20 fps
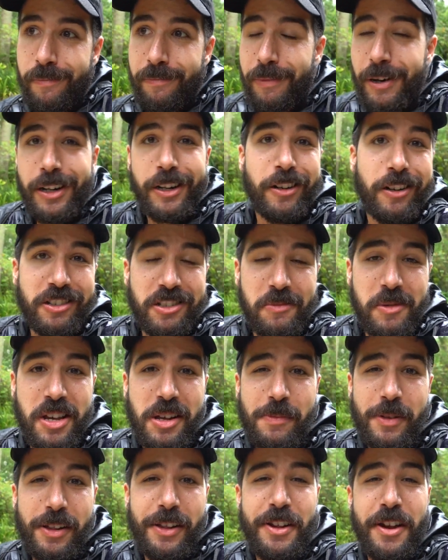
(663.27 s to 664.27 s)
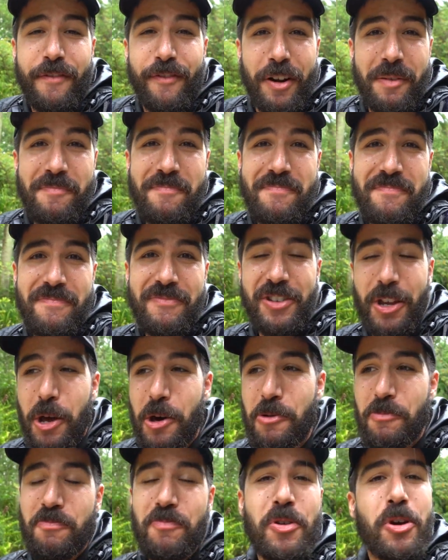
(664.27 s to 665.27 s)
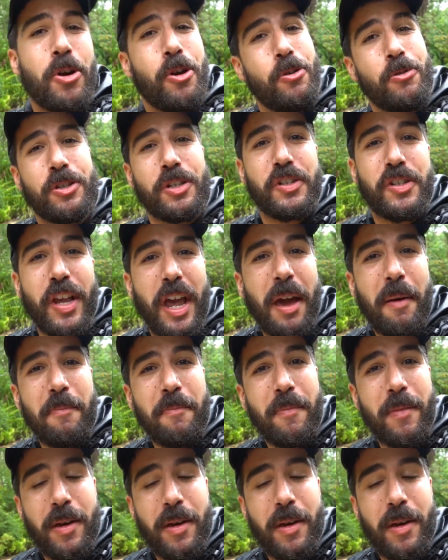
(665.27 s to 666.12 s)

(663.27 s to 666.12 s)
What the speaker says: but it could also be completely different. So, who's to say?